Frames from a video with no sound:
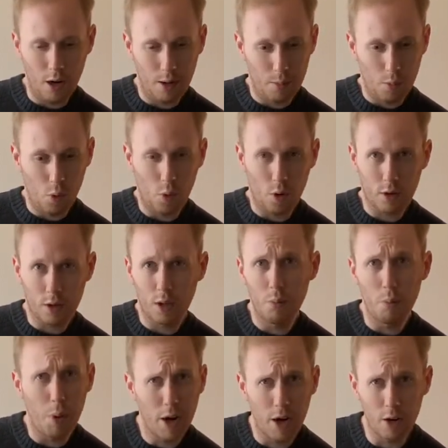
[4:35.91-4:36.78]
or
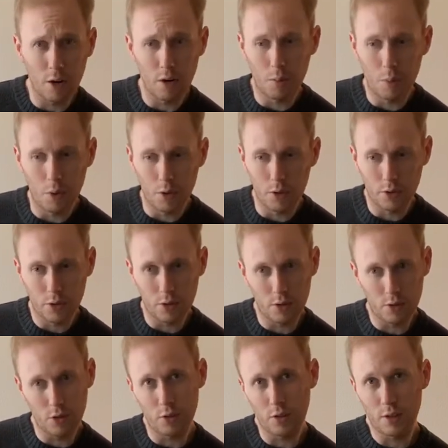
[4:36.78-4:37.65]
comparable. So
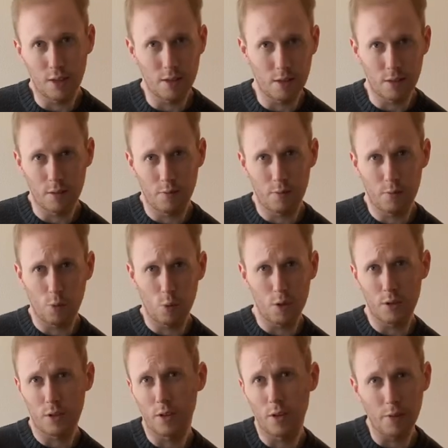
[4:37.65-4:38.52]
it's just for a
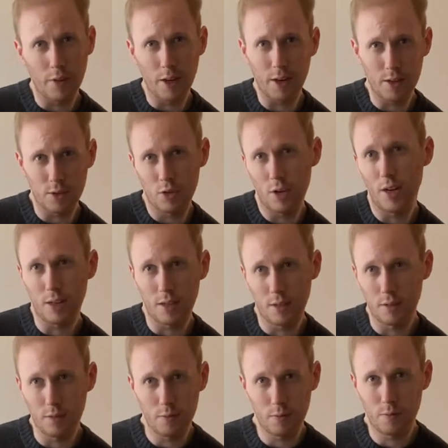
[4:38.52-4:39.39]
synthetic jacket,
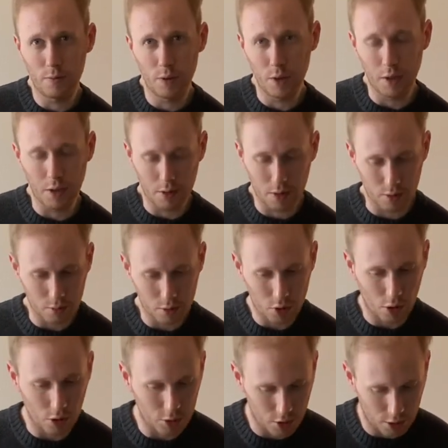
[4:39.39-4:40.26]
I feel like they're
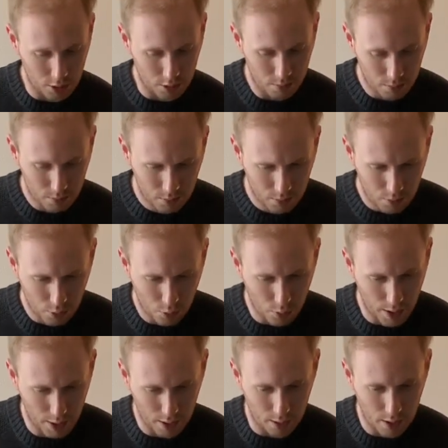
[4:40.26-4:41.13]
charging
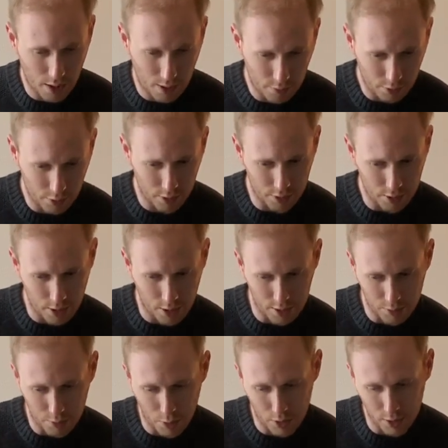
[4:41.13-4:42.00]
quite a lot for the DOS
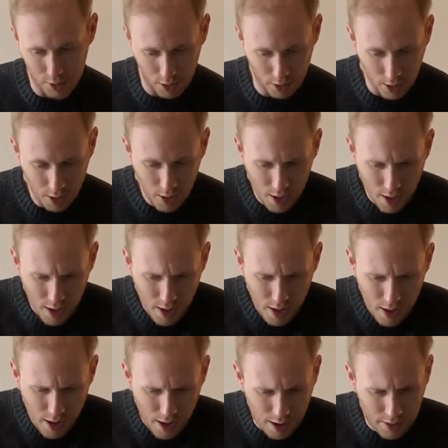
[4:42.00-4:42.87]
Parka.
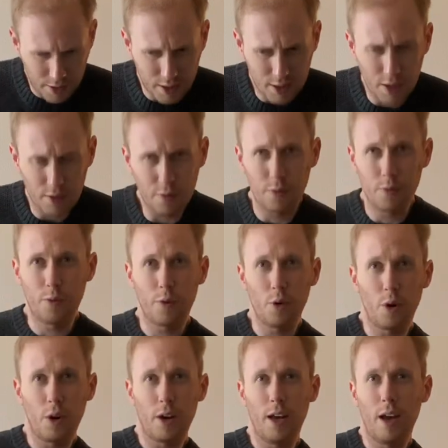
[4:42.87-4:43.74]
I think if you
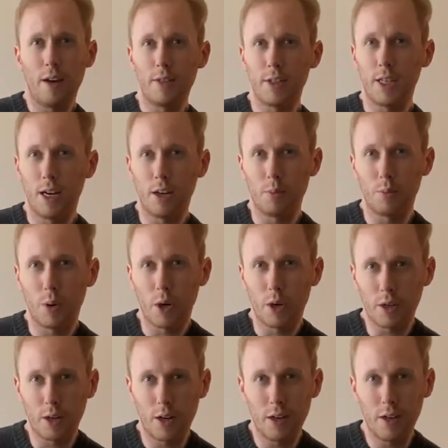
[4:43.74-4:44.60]
already have a down
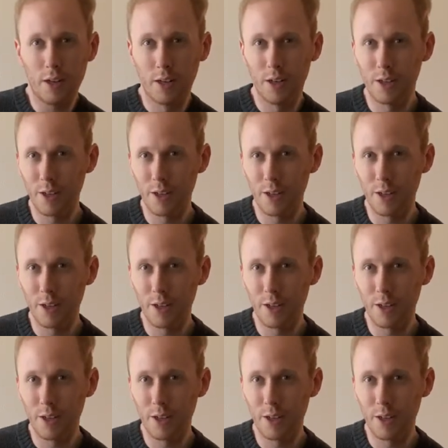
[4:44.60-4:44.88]
parka,